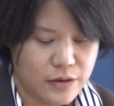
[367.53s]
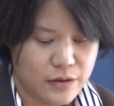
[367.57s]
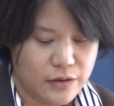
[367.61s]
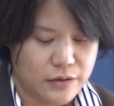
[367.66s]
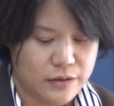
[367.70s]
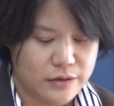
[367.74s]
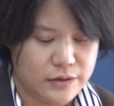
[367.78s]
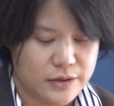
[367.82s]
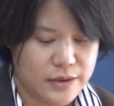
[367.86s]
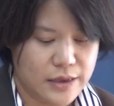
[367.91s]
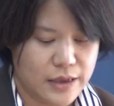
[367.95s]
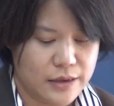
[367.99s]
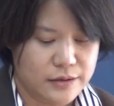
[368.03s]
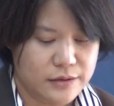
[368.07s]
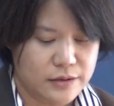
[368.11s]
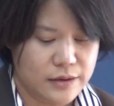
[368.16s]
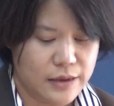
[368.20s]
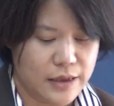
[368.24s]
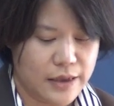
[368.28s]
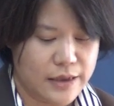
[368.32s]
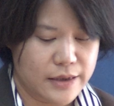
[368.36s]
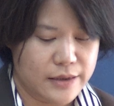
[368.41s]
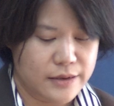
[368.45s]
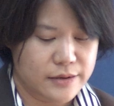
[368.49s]
On the
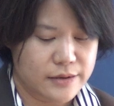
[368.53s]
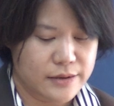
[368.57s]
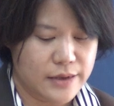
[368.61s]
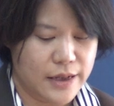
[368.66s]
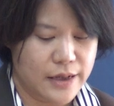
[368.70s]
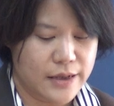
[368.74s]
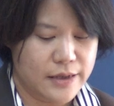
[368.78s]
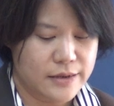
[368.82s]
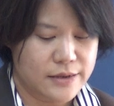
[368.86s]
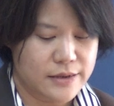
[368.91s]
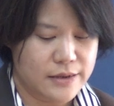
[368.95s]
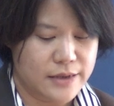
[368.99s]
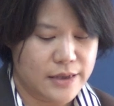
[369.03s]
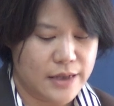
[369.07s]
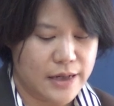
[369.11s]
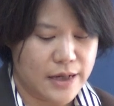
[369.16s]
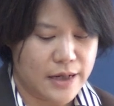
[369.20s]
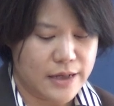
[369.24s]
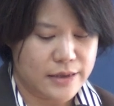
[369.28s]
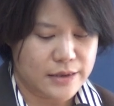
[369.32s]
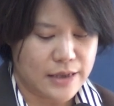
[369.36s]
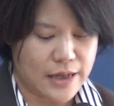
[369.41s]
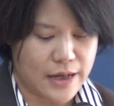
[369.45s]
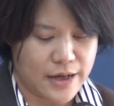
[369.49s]
other hand,
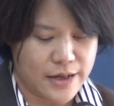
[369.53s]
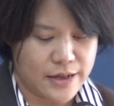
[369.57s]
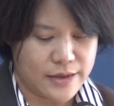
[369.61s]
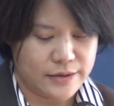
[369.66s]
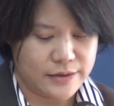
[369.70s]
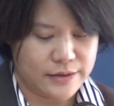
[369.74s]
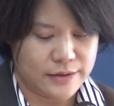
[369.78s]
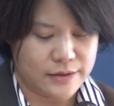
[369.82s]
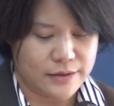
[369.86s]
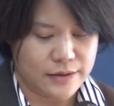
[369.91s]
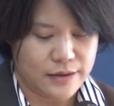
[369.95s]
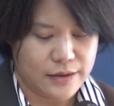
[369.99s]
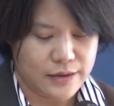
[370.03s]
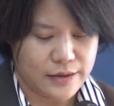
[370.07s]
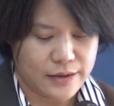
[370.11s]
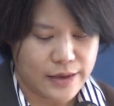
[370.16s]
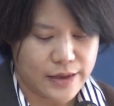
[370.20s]
KDCA's